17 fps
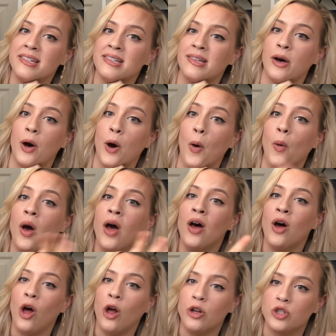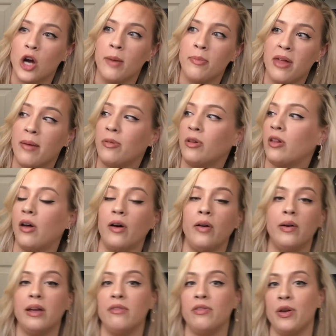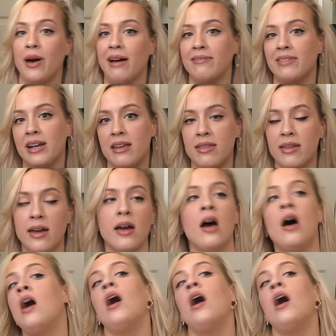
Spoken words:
So drop that below if you have anything.